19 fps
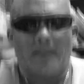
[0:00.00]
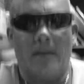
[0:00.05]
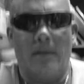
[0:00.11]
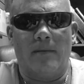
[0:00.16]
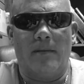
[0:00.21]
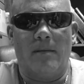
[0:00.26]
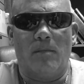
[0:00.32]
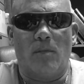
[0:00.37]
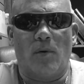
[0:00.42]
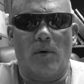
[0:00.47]

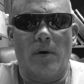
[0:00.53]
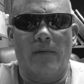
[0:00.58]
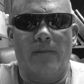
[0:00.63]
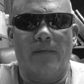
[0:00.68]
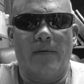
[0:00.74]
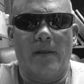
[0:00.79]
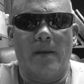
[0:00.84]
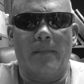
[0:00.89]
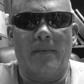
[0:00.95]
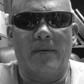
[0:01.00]
the more you
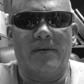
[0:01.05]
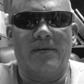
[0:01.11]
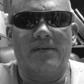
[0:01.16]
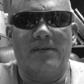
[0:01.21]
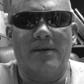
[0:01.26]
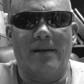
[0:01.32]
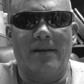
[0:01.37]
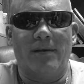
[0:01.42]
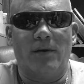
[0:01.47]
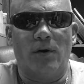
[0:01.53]
fill up the
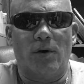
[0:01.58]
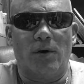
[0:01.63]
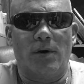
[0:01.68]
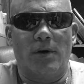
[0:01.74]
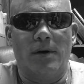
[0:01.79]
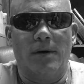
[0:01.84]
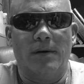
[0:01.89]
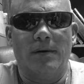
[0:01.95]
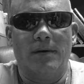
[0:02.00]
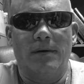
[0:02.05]

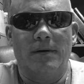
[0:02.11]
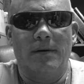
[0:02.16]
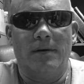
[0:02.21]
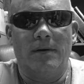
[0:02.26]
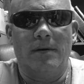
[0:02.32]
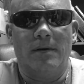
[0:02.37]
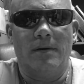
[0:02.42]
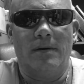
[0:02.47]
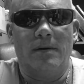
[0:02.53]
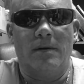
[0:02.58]
cylinder,
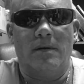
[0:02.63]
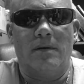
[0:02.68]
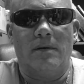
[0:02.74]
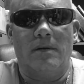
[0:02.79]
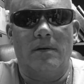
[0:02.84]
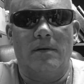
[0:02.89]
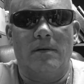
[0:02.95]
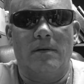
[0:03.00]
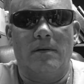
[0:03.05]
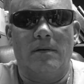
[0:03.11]

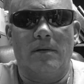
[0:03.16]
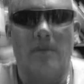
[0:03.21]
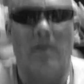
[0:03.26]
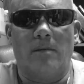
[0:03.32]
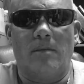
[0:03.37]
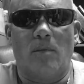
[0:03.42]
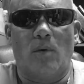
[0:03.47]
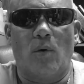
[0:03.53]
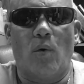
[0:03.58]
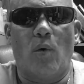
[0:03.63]
a
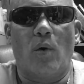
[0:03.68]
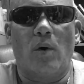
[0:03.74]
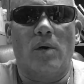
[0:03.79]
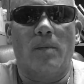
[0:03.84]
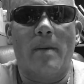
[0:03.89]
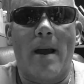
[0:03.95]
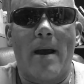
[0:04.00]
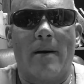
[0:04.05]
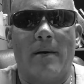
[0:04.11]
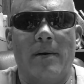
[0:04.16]
little more
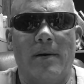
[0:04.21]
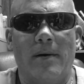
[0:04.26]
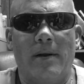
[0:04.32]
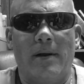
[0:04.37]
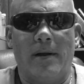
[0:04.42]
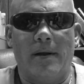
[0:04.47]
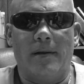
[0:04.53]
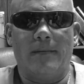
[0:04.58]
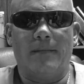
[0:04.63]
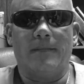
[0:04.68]
horsepower you
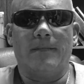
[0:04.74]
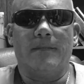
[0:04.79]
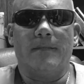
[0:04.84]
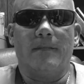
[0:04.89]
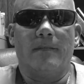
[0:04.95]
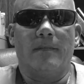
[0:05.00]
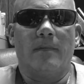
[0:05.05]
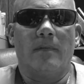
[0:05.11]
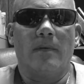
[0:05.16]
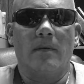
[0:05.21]
get.
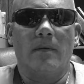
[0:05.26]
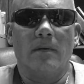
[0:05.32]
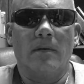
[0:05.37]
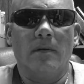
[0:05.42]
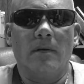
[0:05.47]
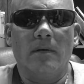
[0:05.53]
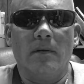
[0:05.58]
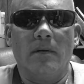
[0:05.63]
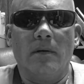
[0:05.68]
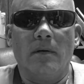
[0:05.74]

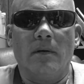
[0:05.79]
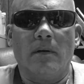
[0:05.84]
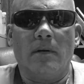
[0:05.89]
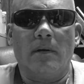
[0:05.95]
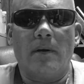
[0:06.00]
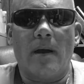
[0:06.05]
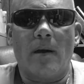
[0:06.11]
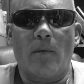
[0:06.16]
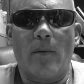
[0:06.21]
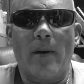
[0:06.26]

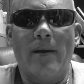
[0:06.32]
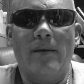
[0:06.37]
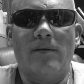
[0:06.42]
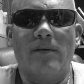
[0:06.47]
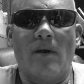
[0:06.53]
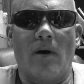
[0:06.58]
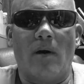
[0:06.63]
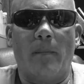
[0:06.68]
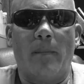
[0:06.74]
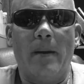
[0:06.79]
Now, race
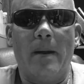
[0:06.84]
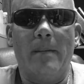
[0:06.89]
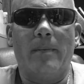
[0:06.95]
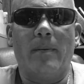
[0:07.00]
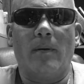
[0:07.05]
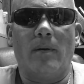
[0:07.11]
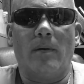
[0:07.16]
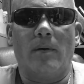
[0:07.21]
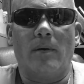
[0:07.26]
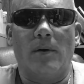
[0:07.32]
car
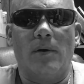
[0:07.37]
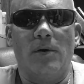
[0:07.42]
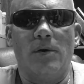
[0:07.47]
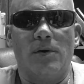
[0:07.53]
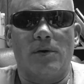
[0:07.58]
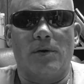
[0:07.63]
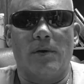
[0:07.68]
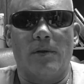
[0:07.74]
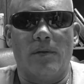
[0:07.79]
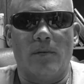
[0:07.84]
people are
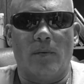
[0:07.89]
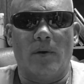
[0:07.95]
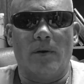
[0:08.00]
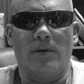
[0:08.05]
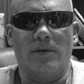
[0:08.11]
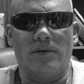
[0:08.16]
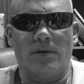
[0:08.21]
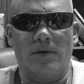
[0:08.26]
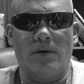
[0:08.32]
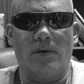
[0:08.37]
usually the
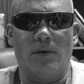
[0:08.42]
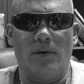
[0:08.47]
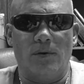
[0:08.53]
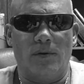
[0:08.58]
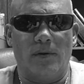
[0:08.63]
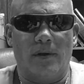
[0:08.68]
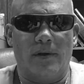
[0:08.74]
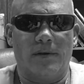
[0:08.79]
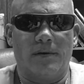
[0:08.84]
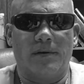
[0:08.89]
ones that do
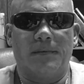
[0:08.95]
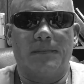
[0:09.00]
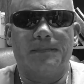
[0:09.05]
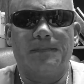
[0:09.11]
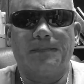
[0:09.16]
this